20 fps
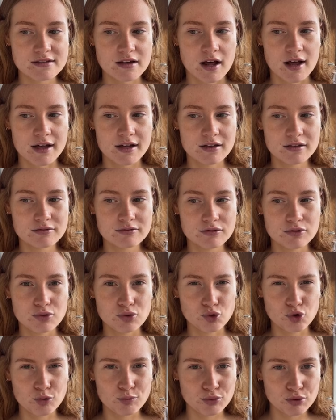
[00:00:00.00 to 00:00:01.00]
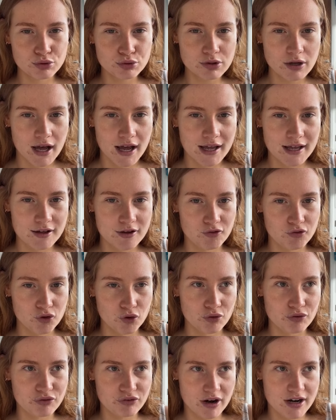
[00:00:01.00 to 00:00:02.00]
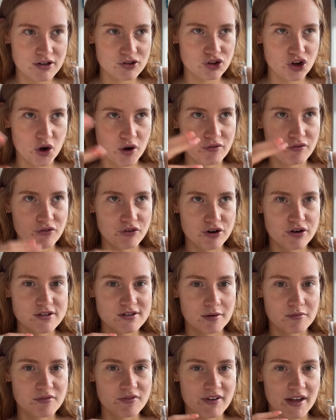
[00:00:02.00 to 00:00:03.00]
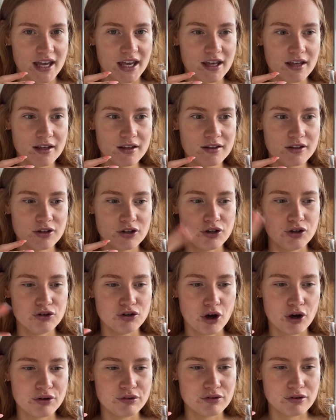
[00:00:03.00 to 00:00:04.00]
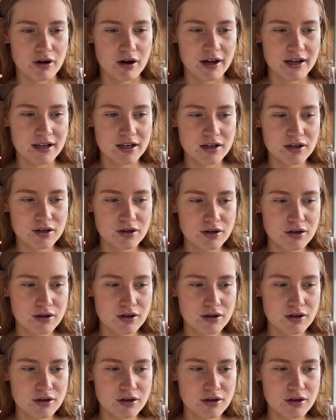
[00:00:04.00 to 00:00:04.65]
like normal like if your friend's going through something you don't like